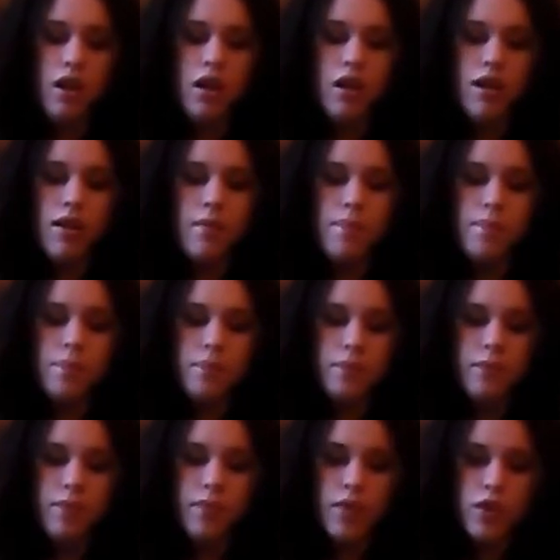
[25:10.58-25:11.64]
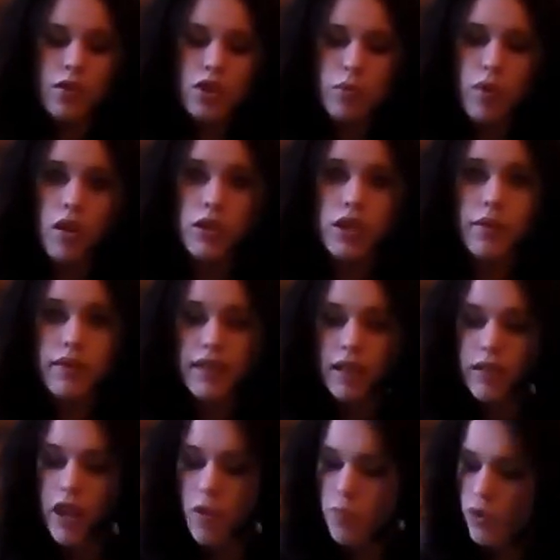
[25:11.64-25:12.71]
So what I'll do is
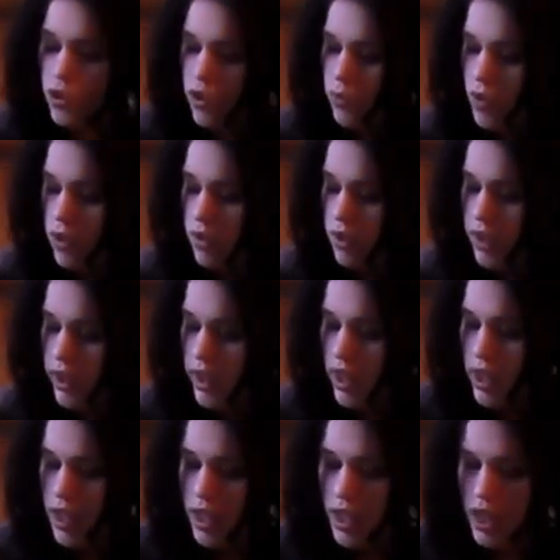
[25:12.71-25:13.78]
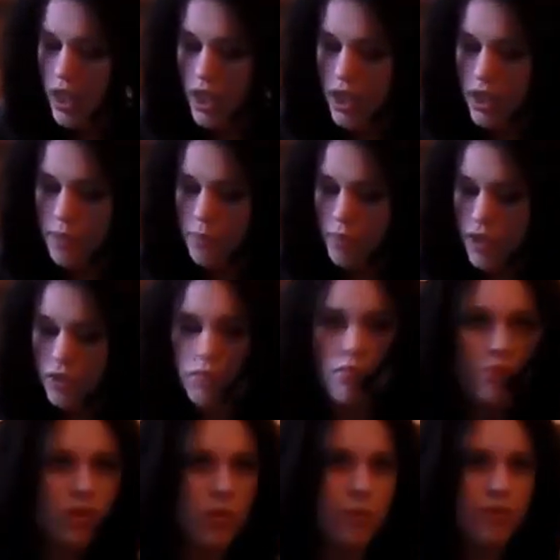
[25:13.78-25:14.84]
I'll get on with the other one and
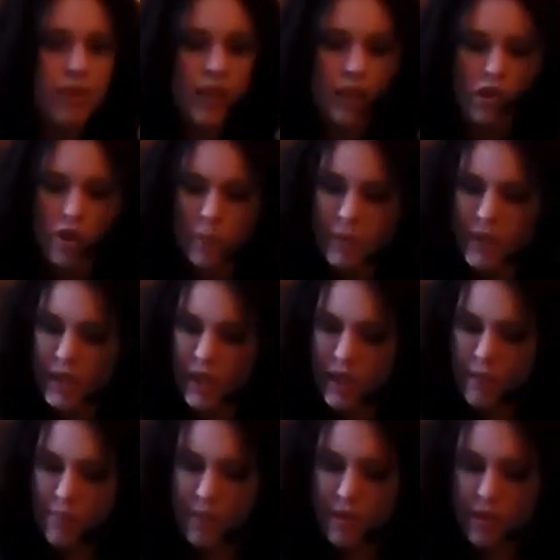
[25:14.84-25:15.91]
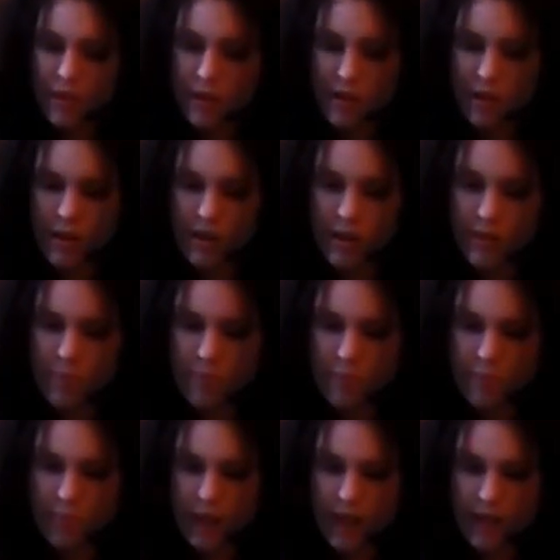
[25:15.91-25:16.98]
do a bit of a neater job this time.
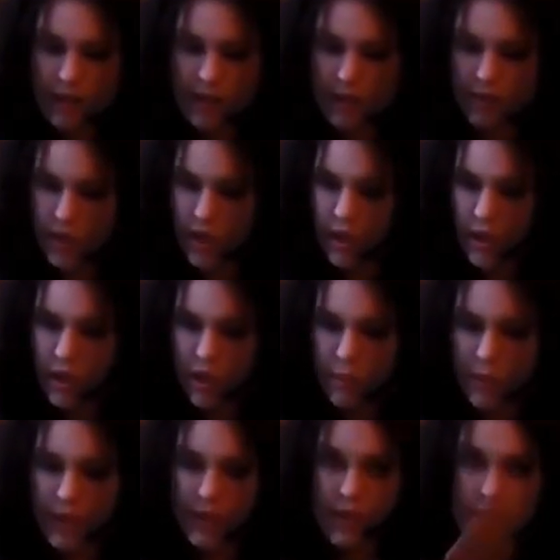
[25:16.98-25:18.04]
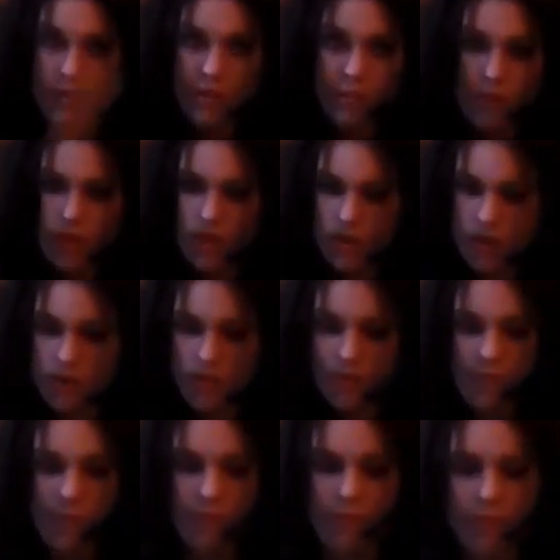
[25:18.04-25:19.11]
And I'll show you the two pieces when they're done.